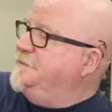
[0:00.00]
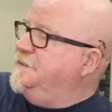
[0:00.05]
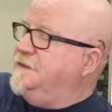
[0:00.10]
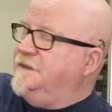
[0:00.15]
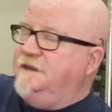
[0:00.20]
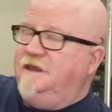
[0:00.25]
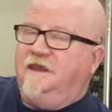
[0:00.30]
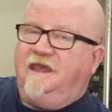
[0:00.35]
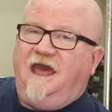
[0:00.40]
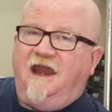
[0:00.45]

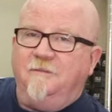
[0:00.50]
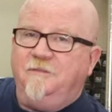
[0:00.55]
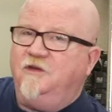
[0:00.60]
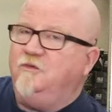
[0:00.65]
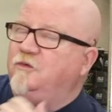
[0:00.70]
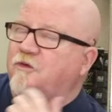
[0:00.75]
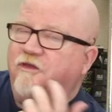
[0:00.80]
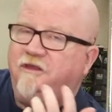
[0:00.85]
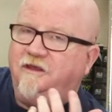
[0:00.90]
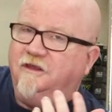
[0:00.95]
you got to be
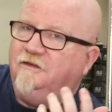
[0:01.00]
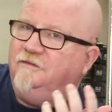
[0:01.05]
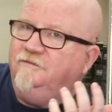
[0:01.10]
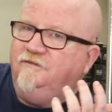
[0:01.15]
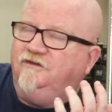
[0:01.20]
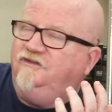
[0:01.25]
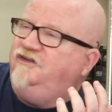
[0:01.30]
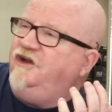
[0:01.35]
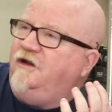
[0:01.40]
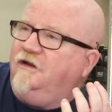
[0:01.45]
really,
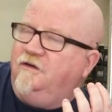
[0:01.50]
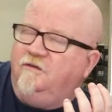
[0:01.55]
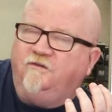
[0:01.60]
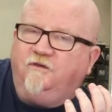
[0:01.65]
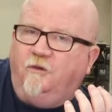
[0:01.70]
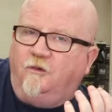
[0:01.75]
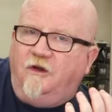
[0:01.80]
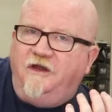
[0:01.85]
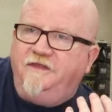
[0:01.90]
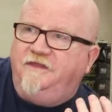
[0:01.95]
Jared, for
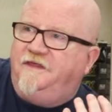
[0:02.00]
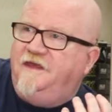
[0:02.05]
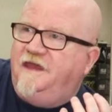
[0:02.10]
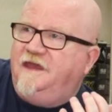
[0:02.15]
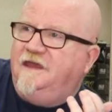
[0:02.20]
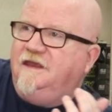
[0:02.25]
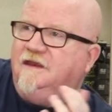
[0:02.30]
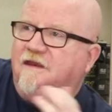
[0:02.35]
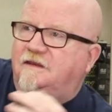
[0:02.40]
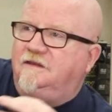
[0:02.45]
one
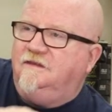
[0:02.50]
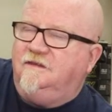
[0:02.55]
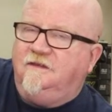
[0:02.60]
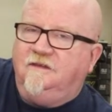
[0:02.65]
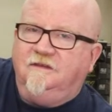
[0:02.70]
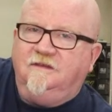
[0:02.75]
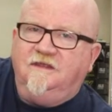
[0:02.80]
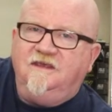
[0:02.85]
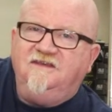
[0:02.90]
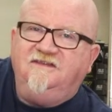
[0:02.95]
thing,
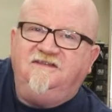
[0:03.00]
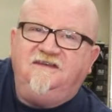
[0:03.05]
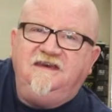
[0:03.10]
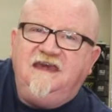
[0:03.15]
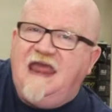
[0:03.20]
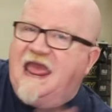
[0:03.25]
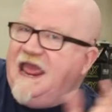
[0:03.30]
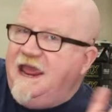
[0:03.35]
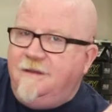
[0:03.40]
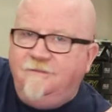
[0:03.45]
these
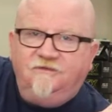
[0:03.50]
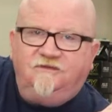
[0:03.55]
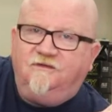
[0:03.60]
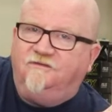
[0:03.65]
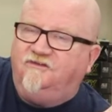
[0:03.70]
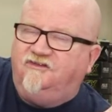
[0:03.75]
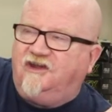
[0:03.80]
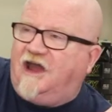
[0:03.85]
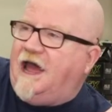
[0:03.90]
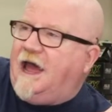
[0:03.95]
names of
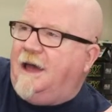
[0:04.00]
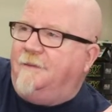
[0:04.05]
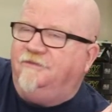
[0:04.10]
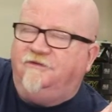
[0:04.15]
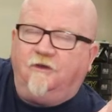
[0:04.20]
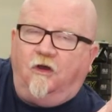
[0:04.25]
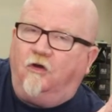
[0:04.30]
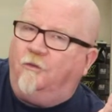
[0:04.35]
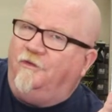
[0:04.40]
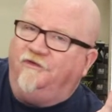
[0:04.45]
jobs
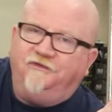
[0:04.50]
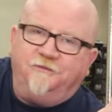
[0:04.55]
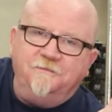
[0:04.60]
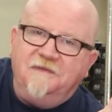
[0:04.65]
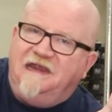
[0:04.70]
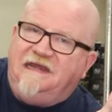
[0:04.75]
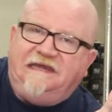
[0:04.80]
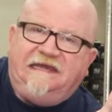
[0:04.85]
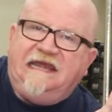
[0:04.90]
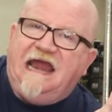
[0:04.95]
almost
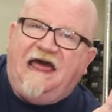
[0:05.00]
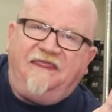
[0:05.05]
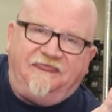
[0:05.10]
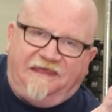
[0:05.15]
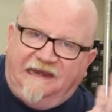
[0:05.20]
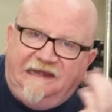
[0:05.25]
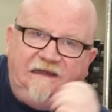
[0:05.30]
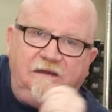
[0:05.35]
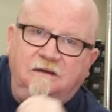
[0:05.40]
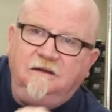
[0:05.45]
mean
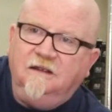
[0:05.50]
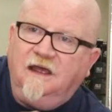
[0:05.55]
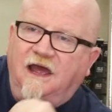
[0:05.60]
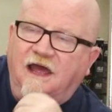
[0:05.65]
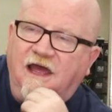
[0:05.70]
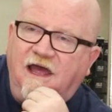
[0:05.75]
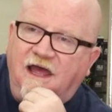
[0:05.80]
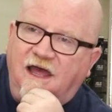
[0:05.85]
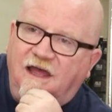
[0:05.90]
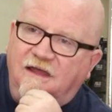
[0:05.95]
nothing.
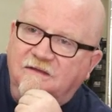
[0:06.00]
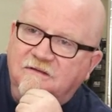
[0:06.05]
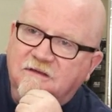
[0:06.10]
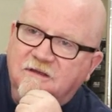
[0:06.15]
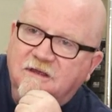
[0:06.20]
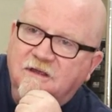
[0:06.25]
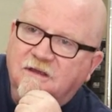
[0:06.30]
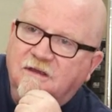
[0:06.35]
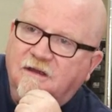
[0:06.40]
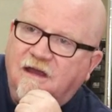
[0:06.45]
Uh,
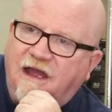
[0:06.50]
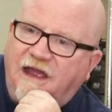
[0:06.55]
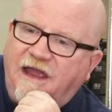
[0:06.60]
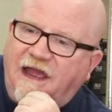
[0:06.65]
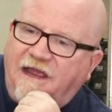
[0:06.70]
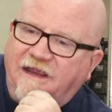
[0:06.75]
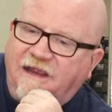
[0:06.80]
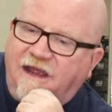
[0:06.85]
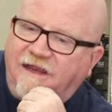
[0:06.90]
I, I, I,